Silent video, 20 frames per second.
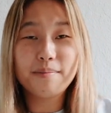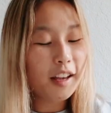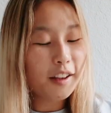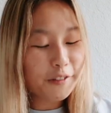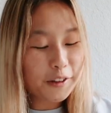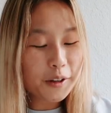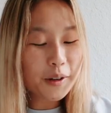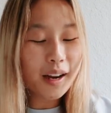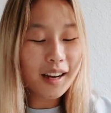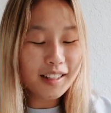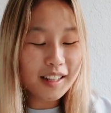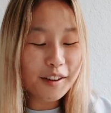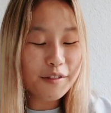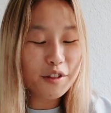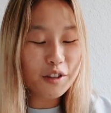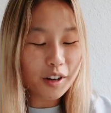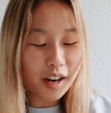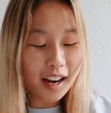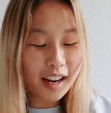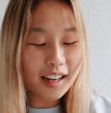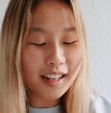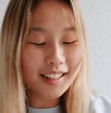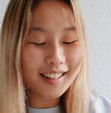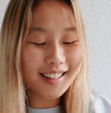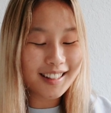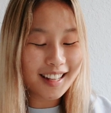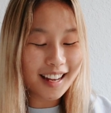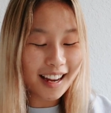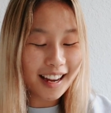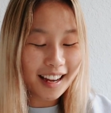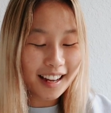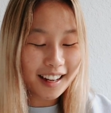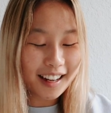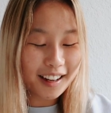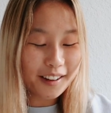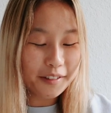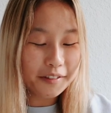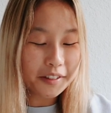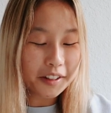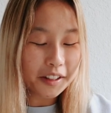If you guys have tried
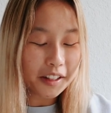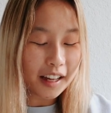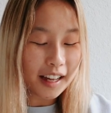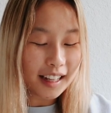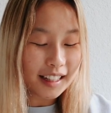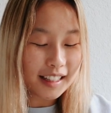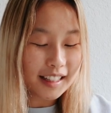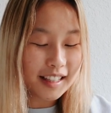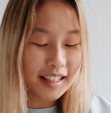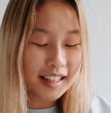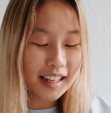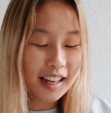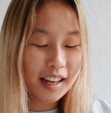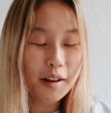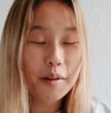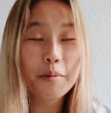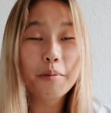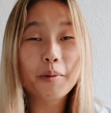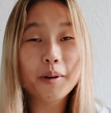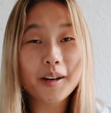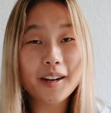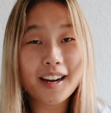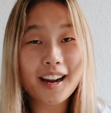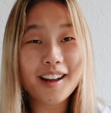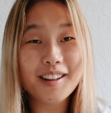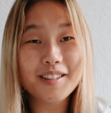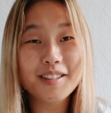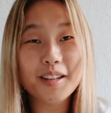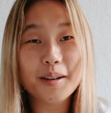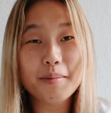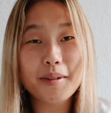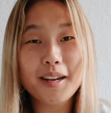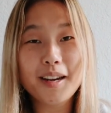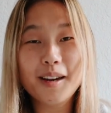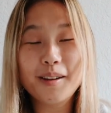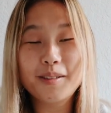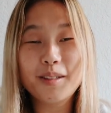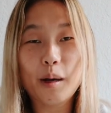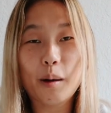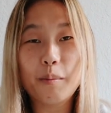Sanne Vloet's workouts, let me
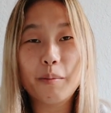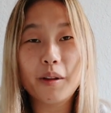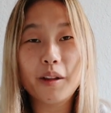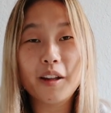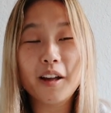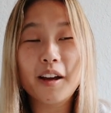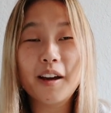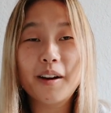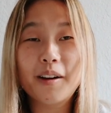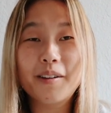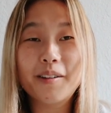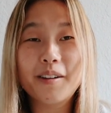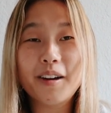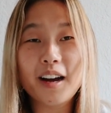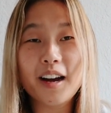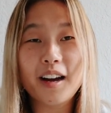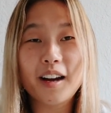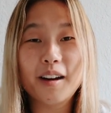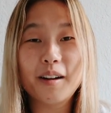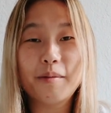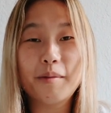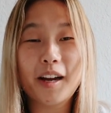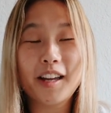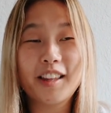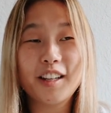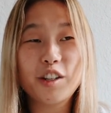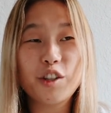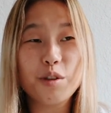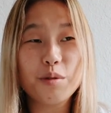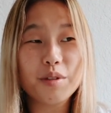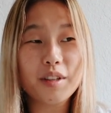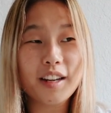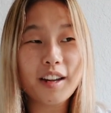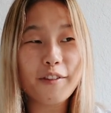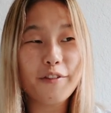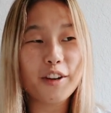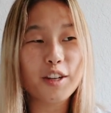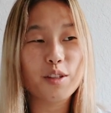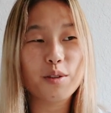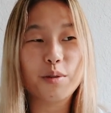know down below. I think she was like
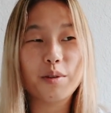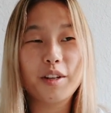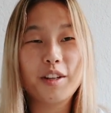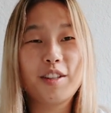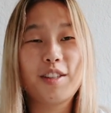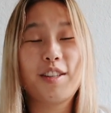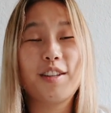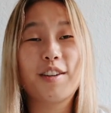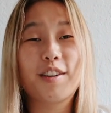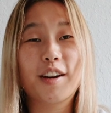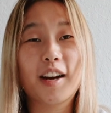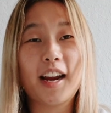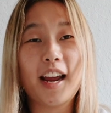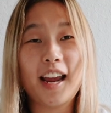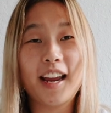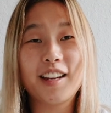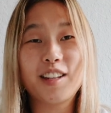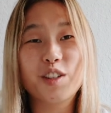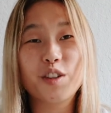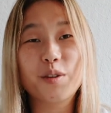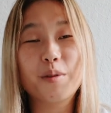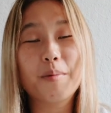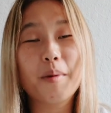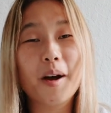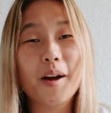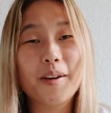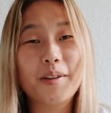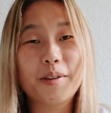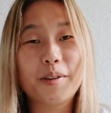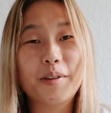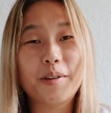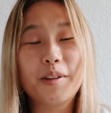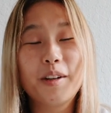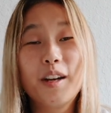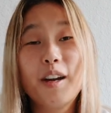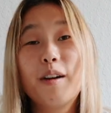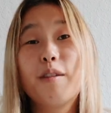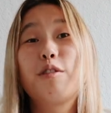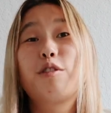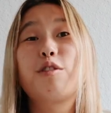a Victoria's Secret angel model,
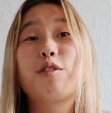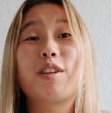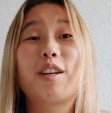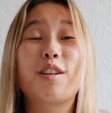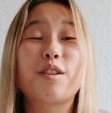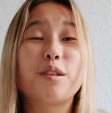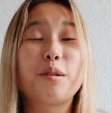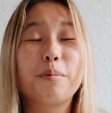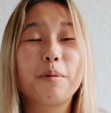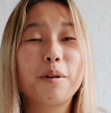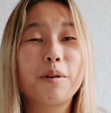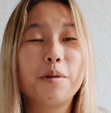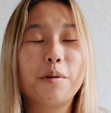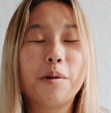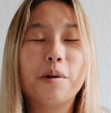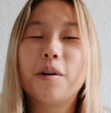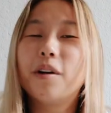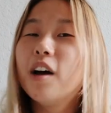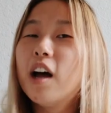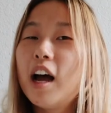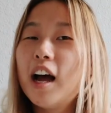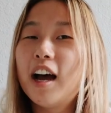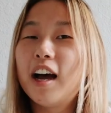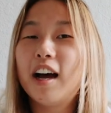which was like super cool.